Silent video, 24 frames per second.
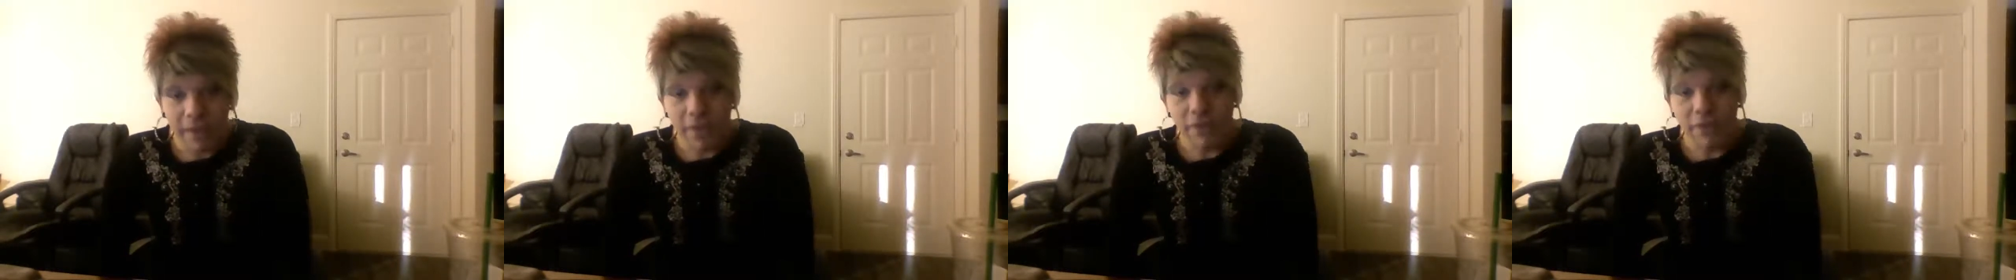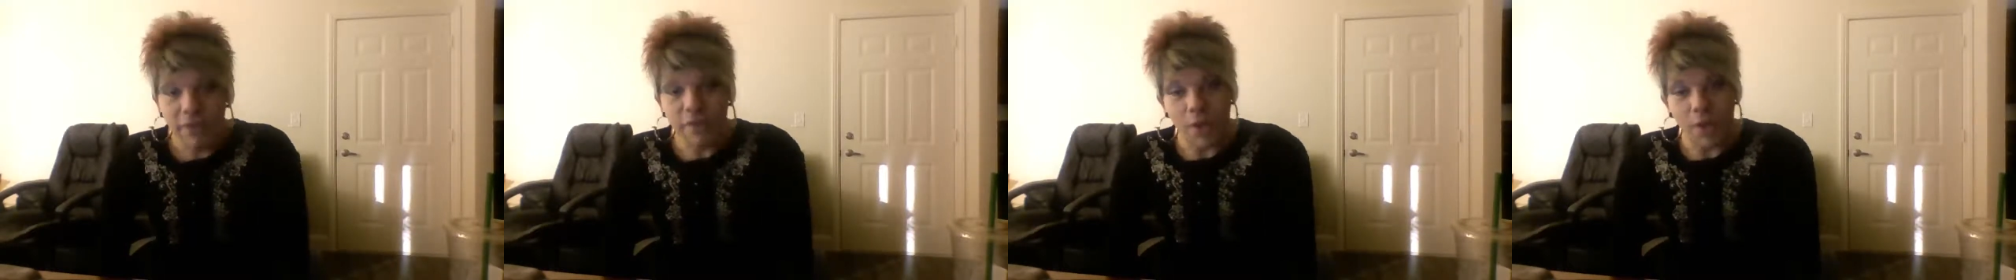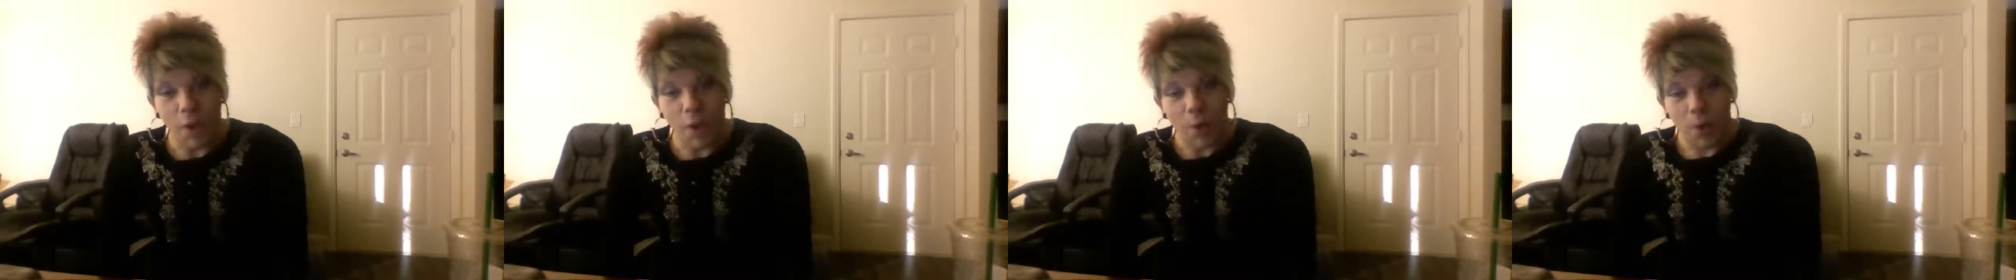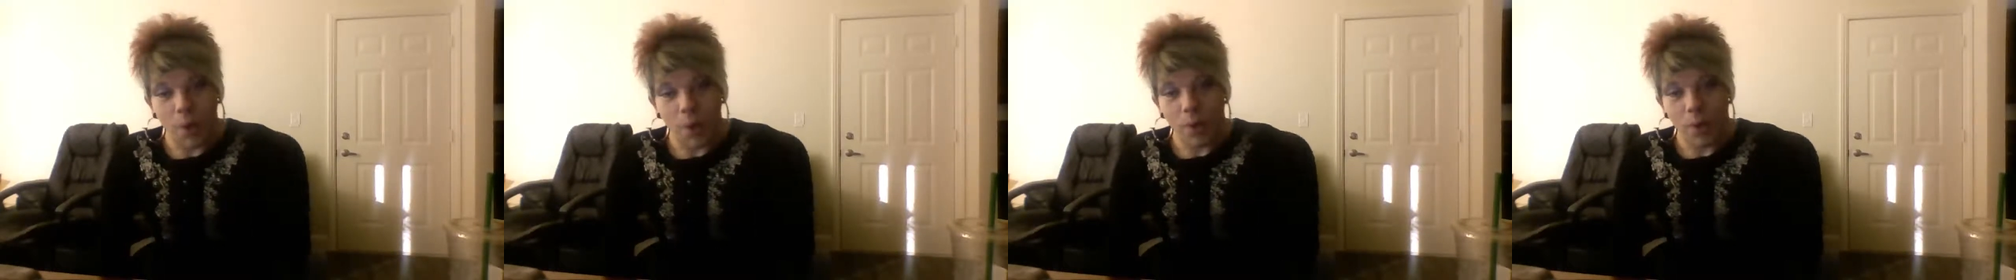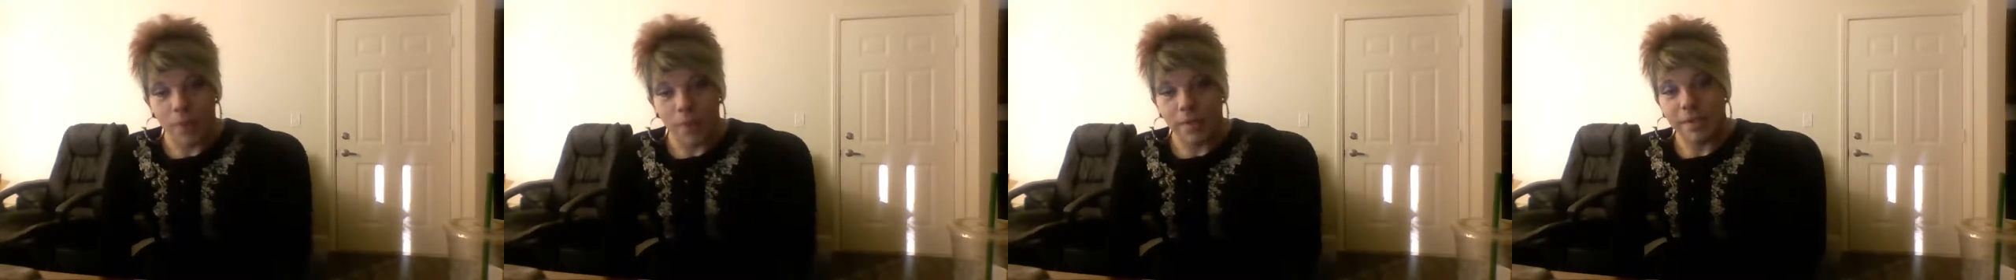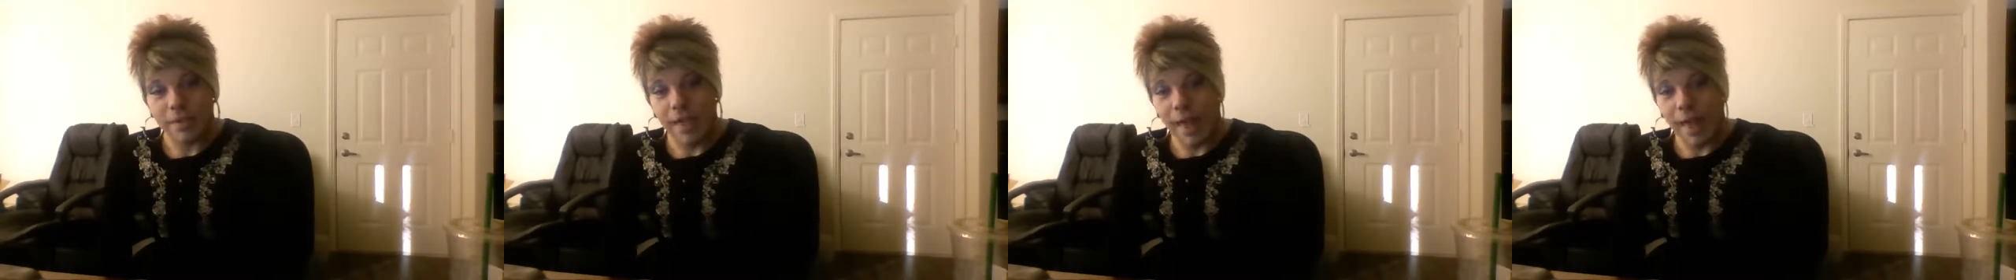So
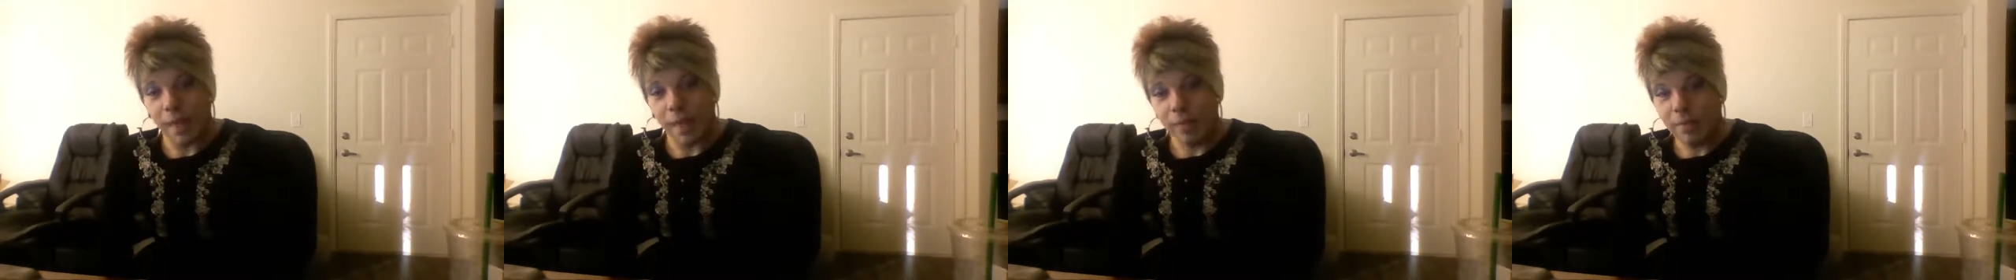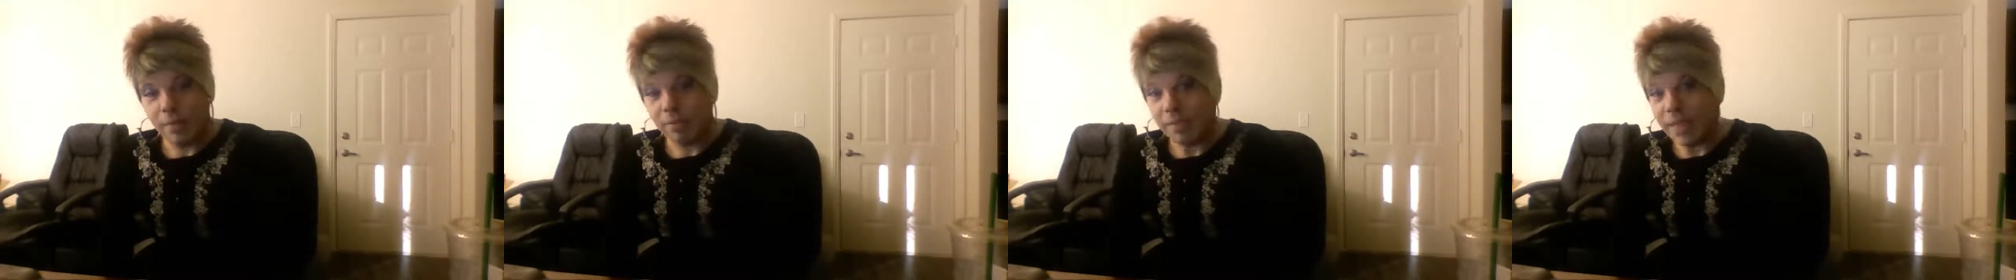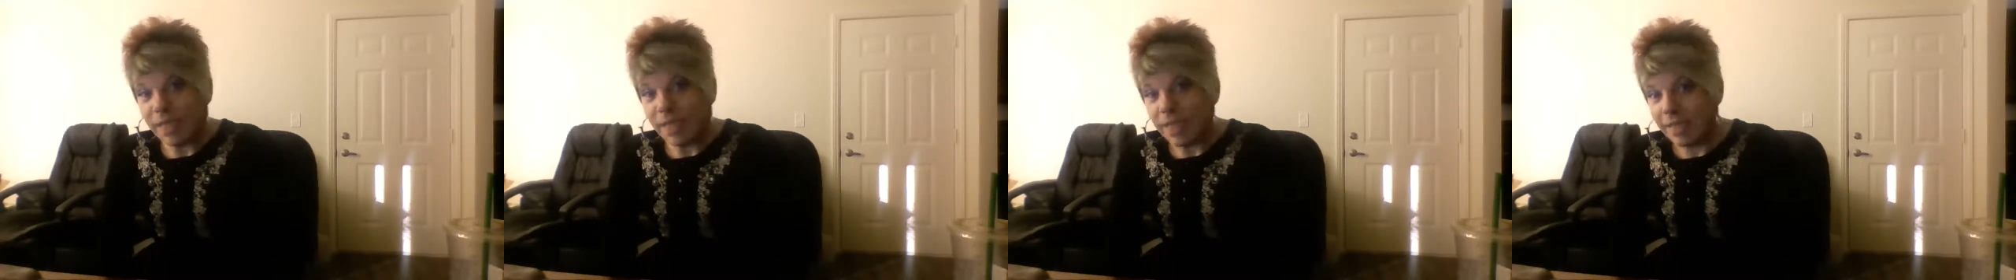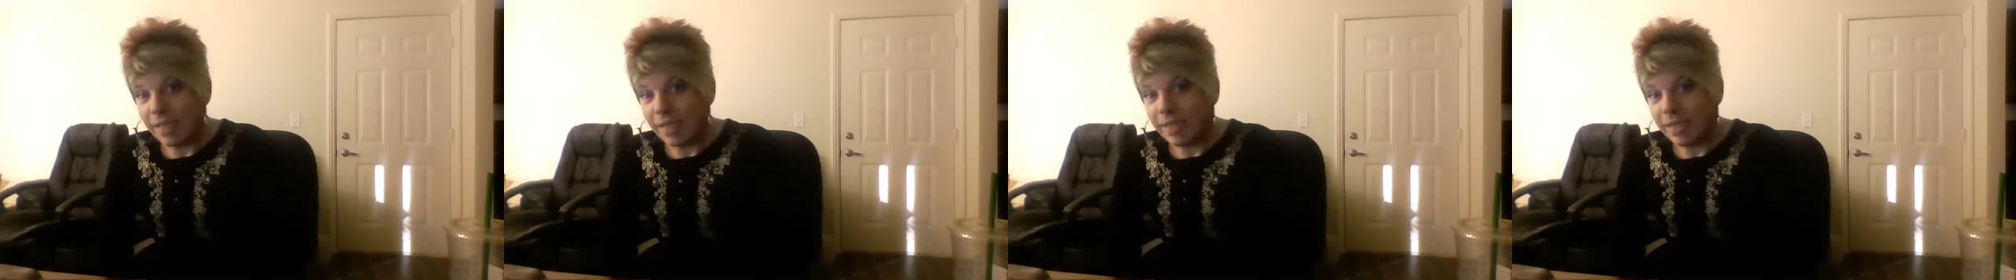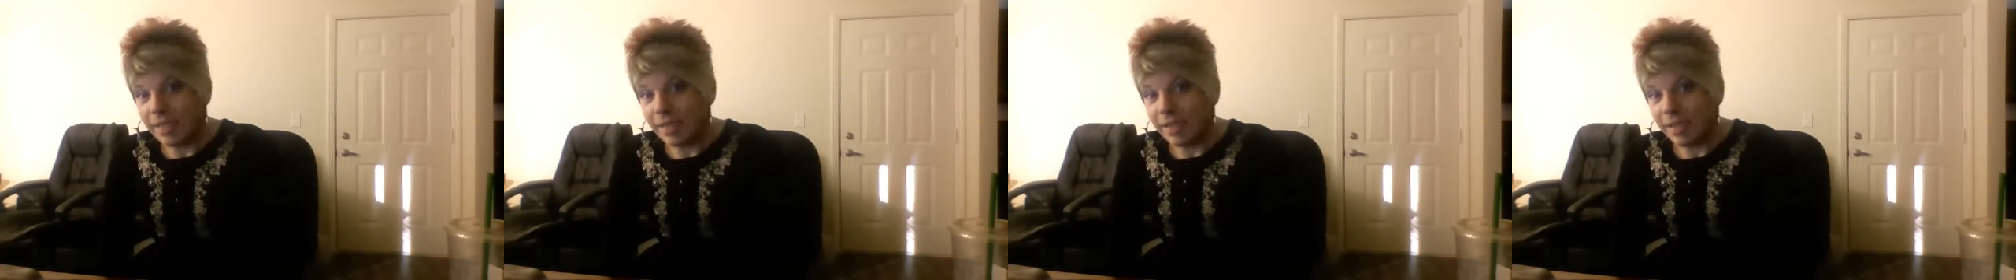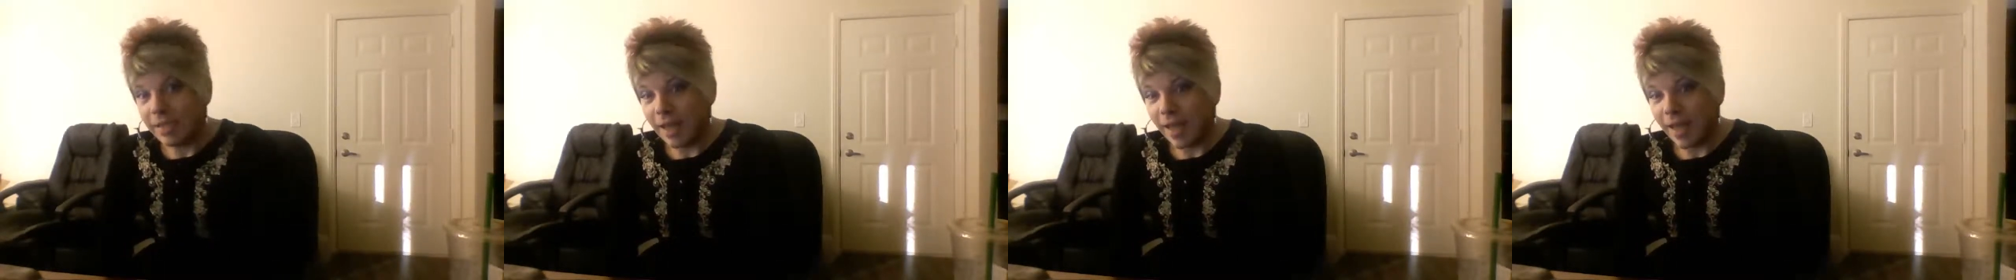that would
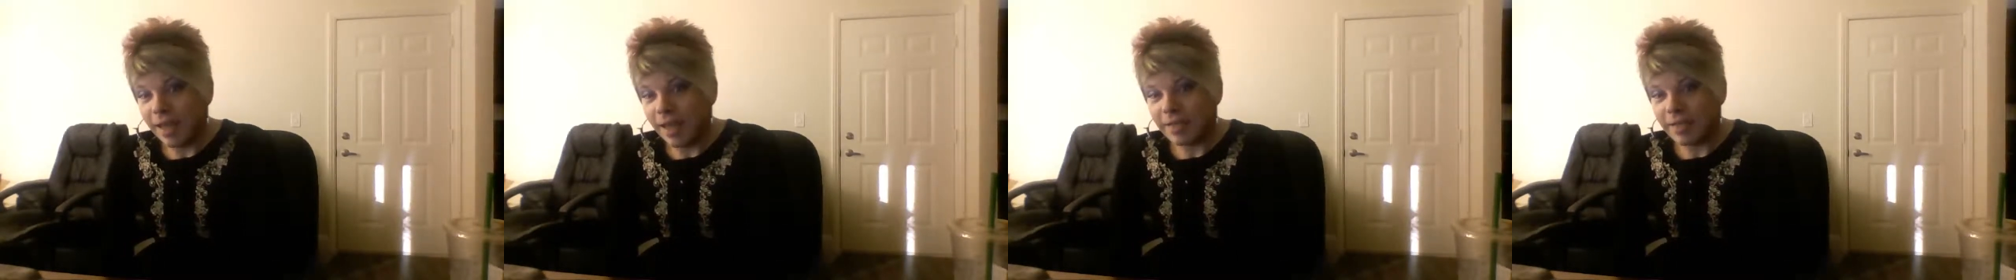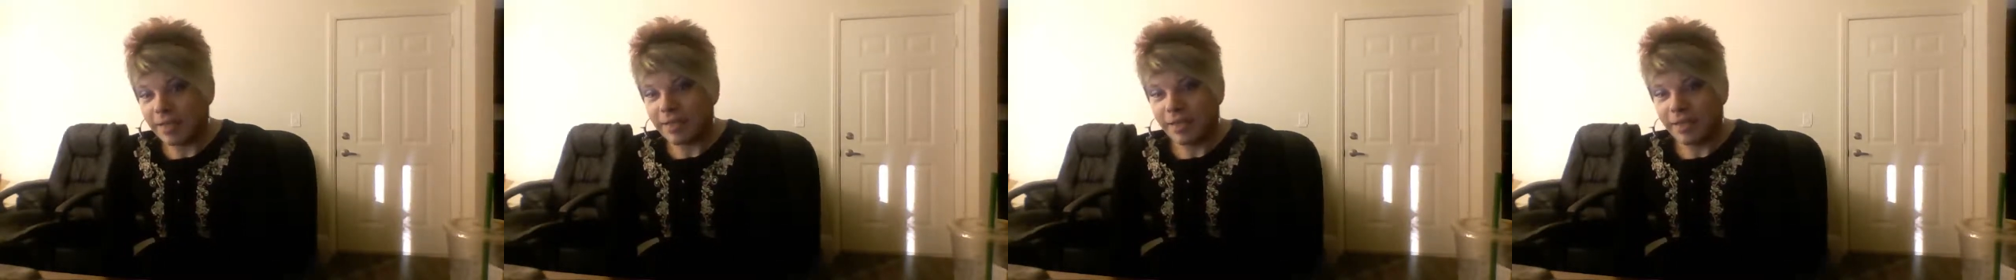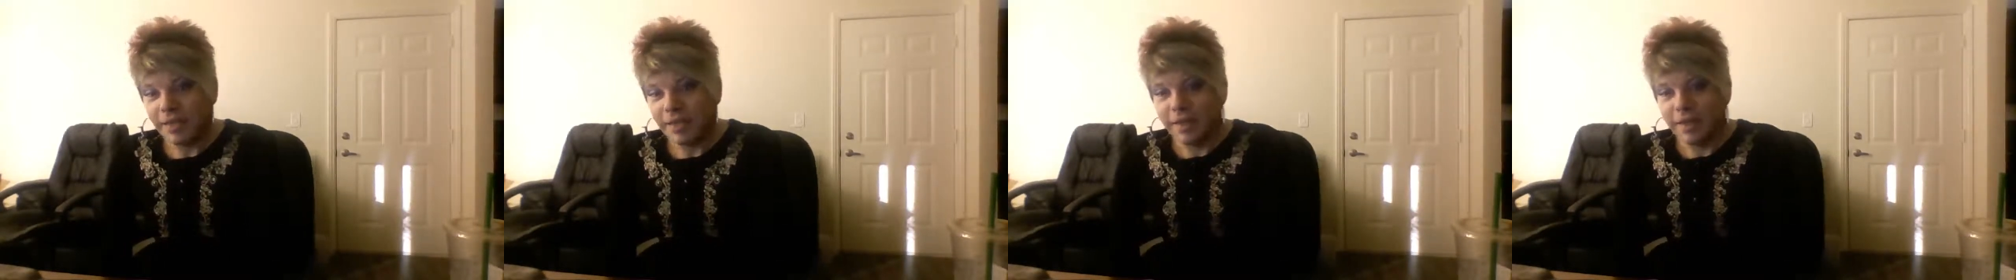mean that